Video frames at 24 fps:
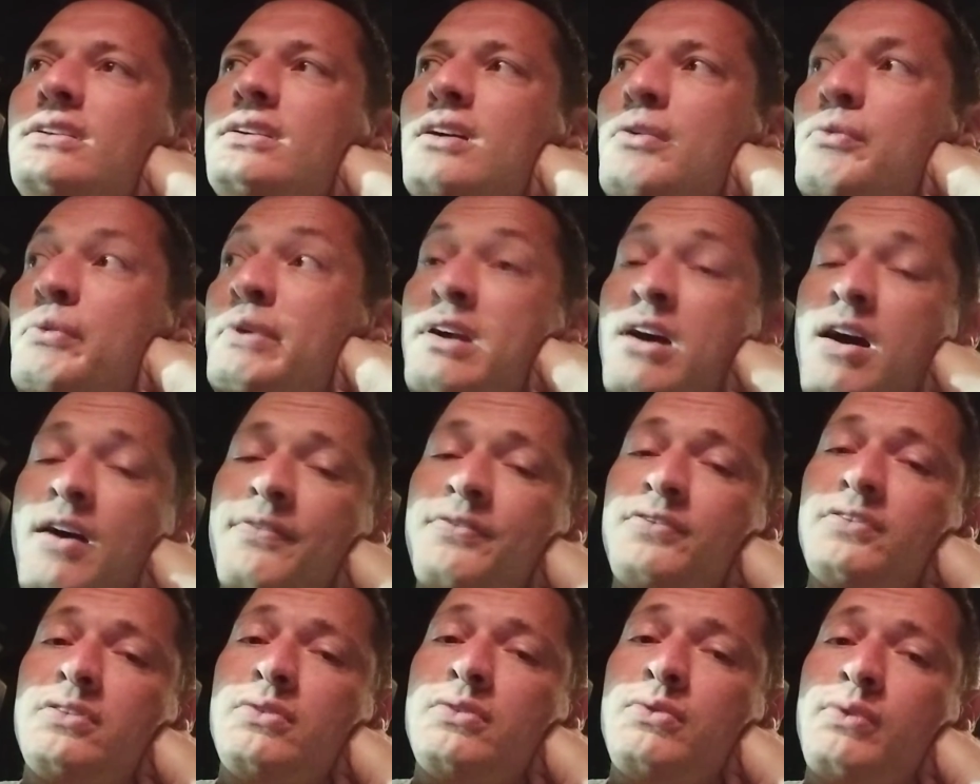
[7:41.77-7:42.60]
We
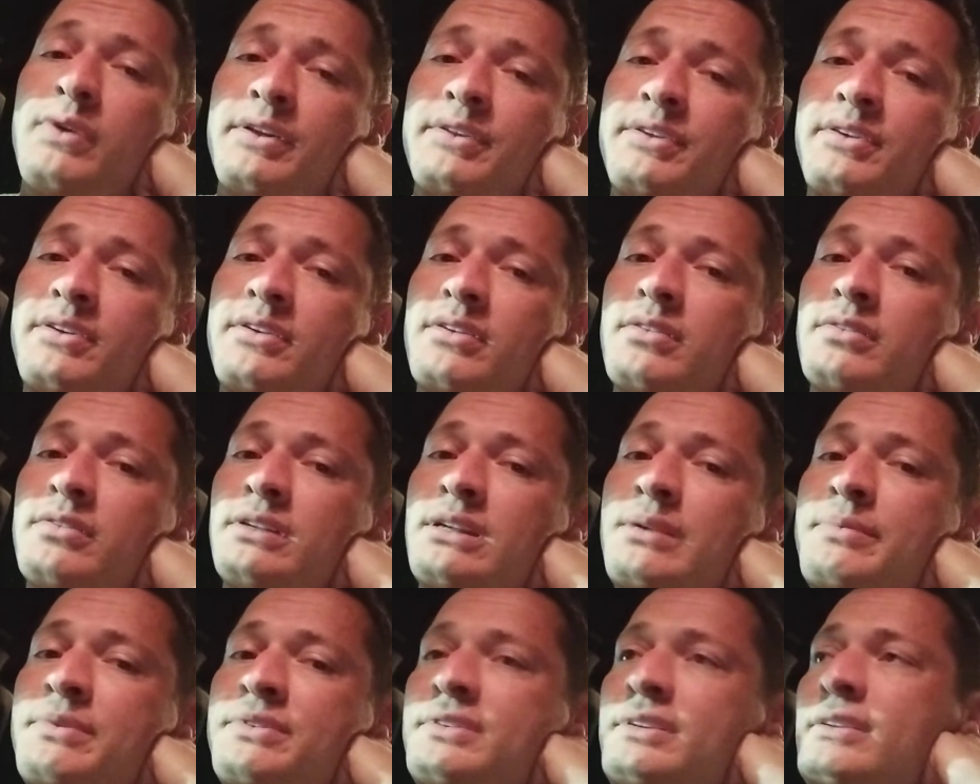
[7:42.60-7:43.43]
offer a 1-year
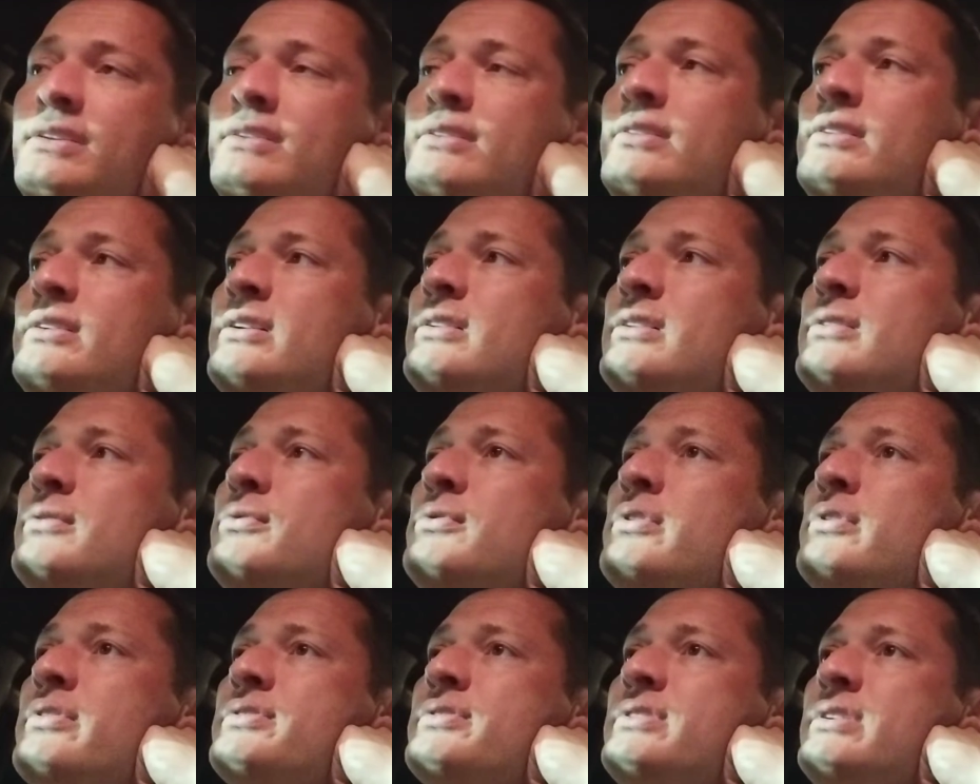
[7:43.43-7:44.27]
limited
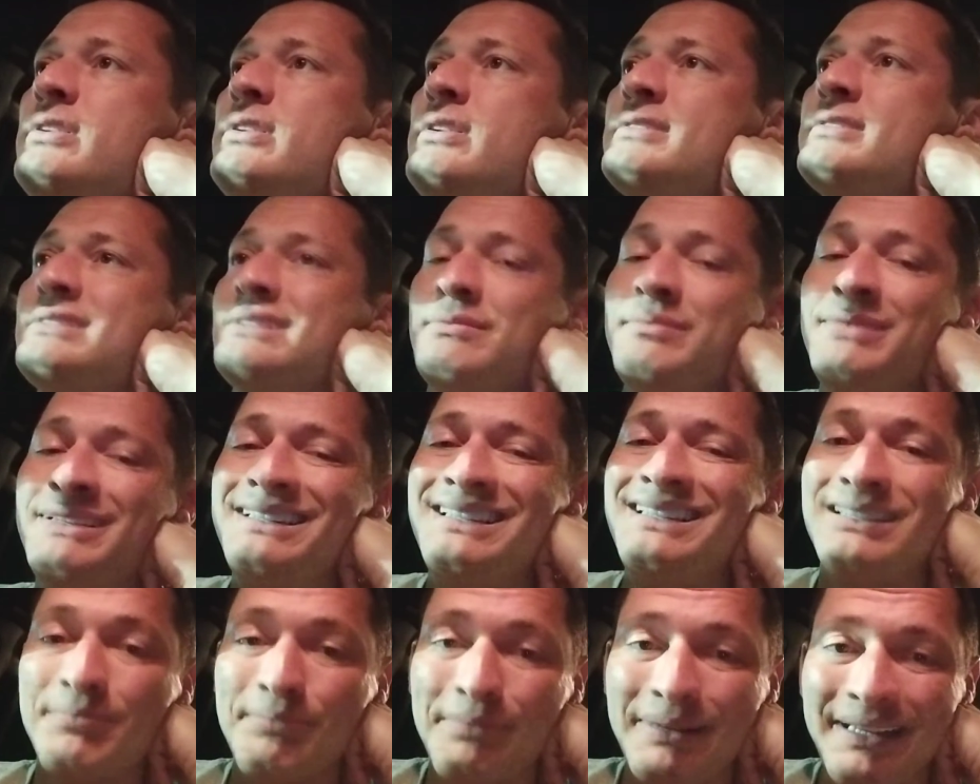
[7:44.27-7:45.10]
warranty. It's
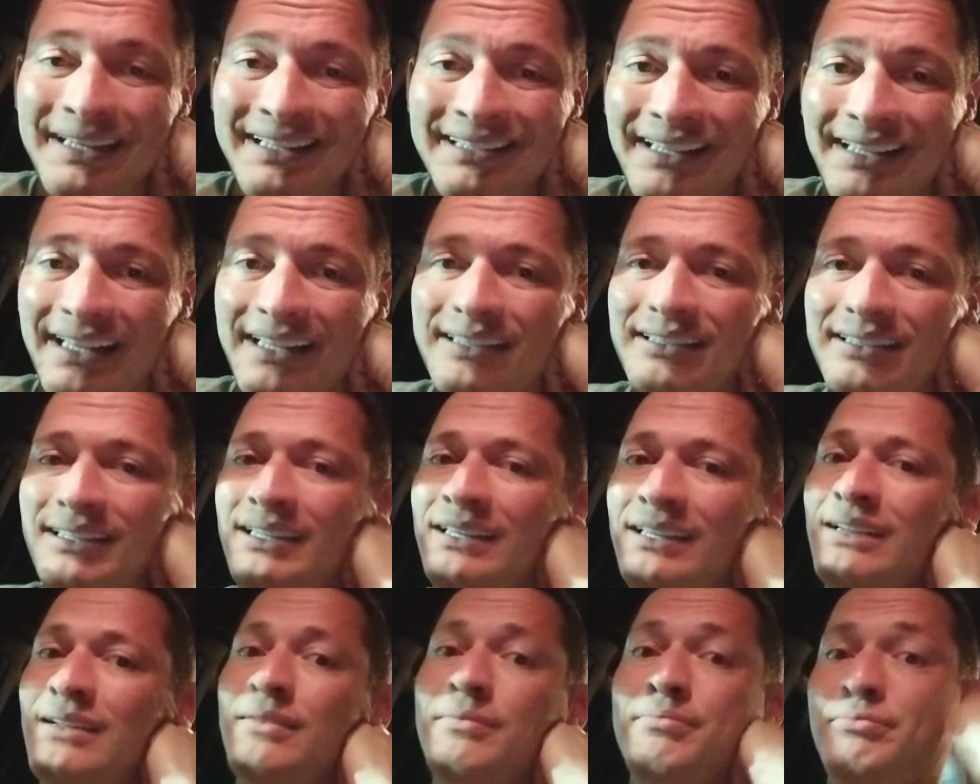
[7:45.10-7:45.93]
limited to peeling,
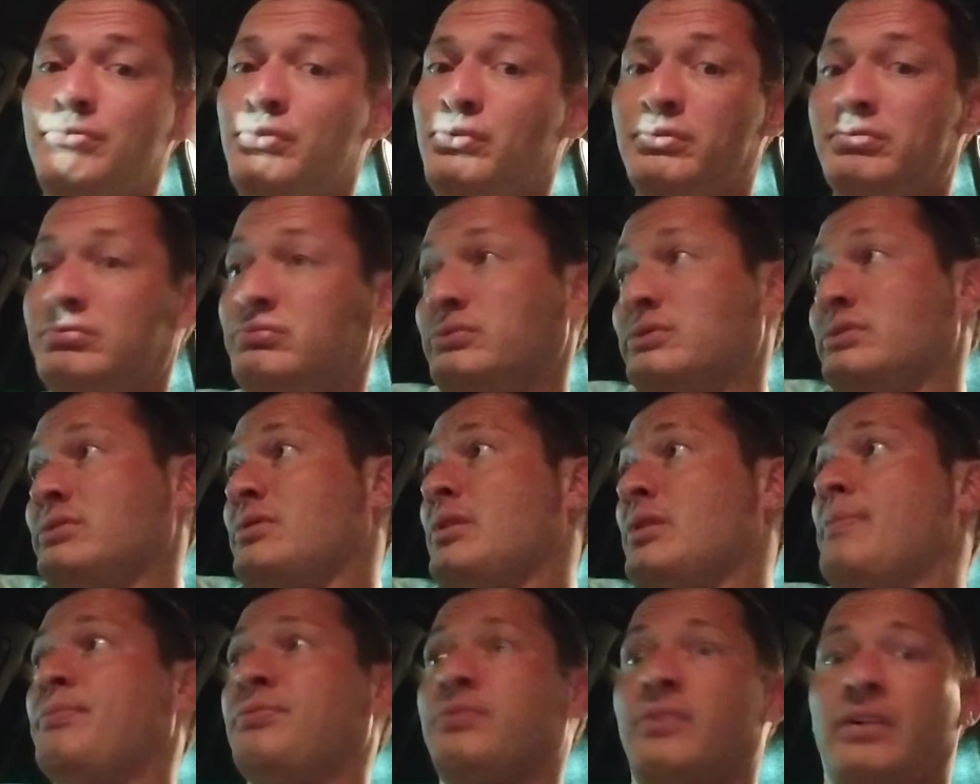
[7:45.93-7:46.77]
and we're
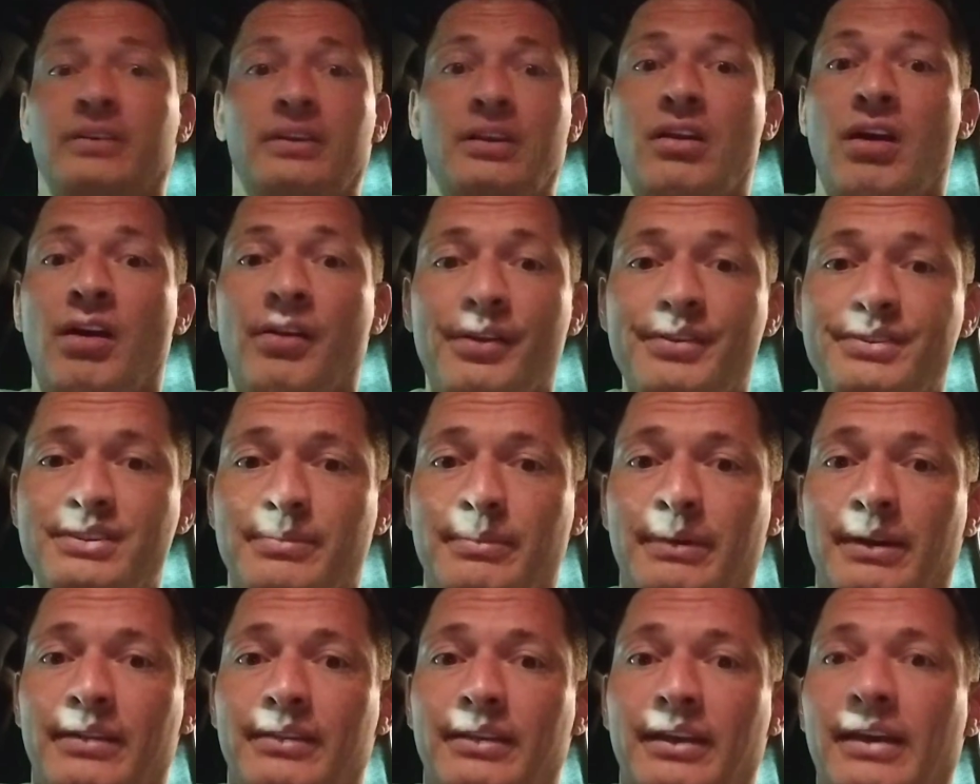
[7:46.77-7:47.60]
upfront and honest
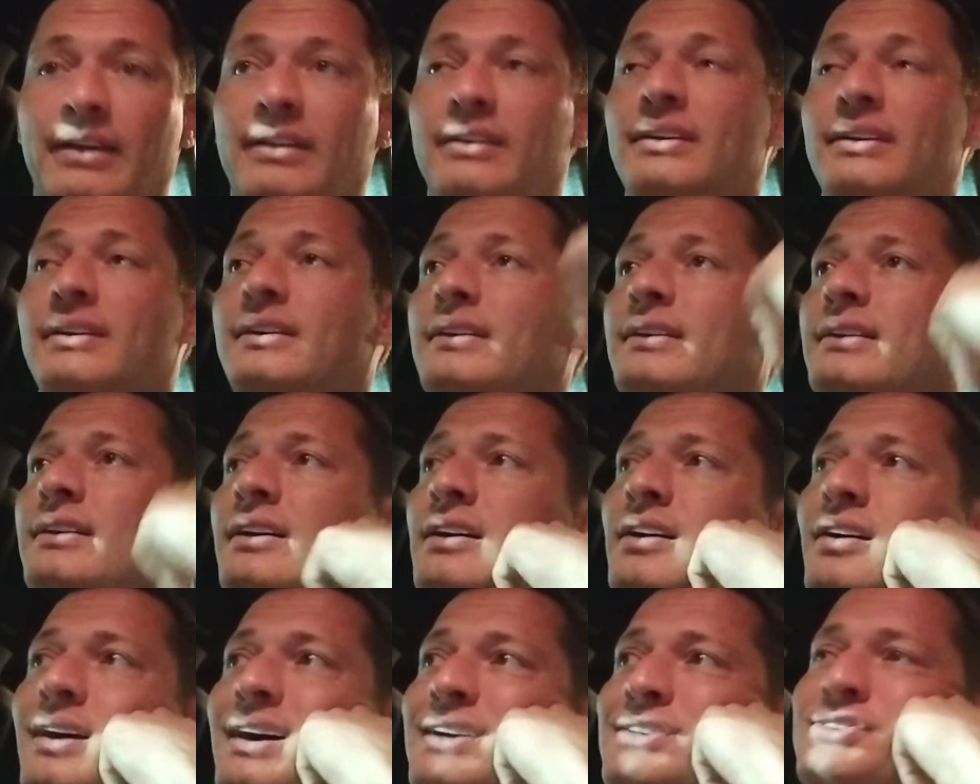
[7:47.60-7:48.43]
about that.
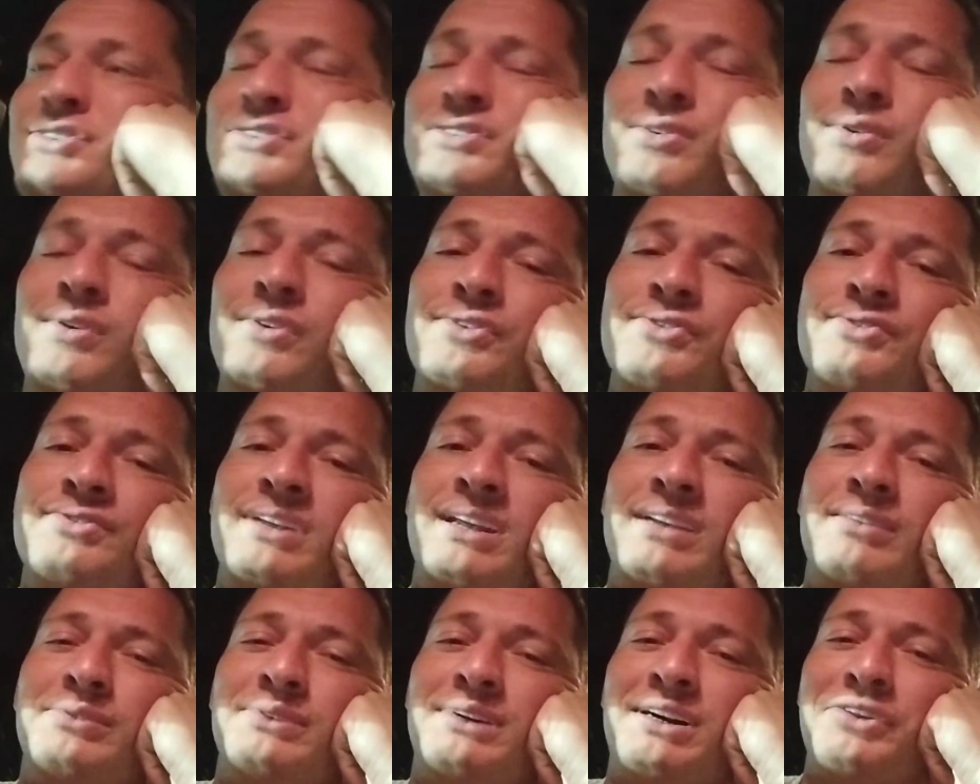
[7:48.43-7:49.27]
I just don't
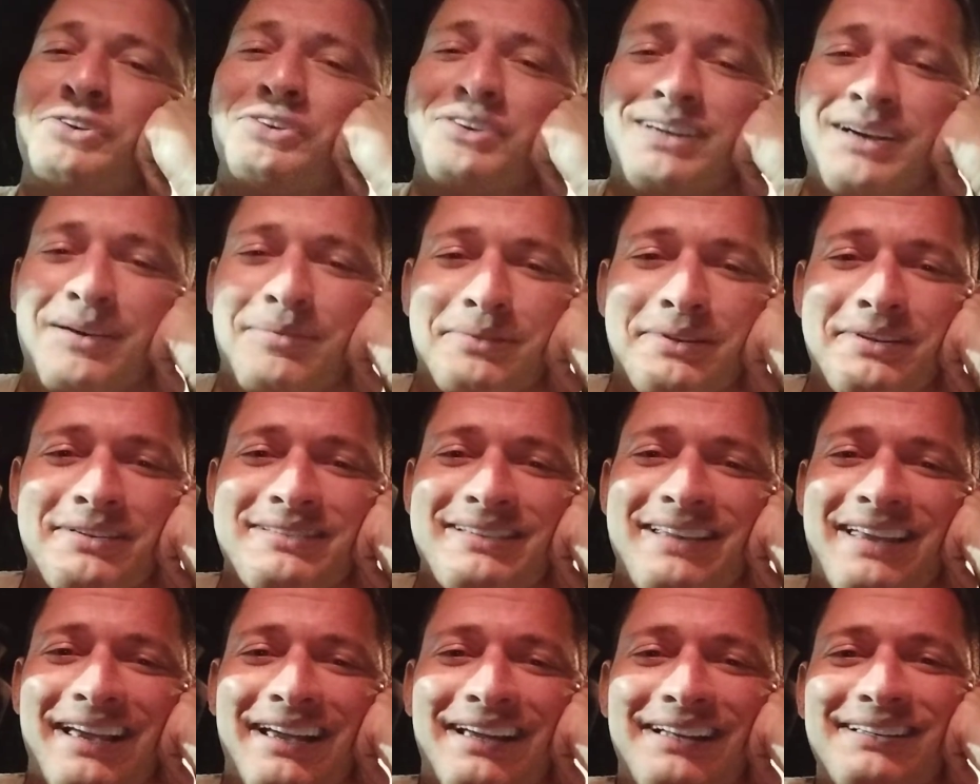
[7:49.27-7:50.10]
understand why other
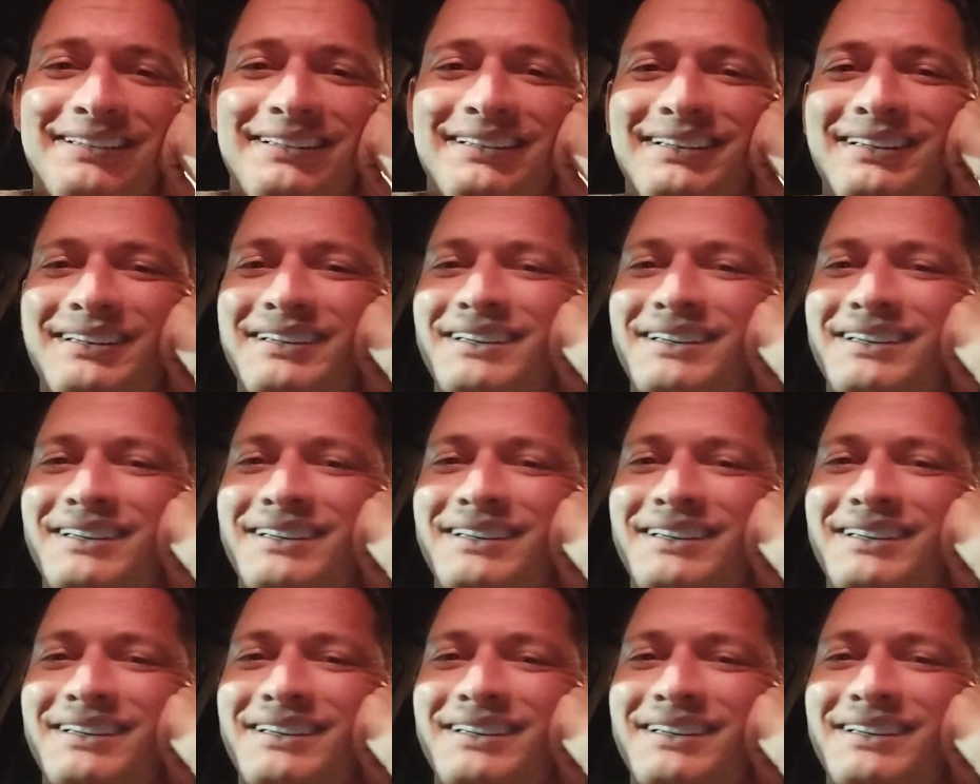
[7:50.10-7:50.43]
companies can't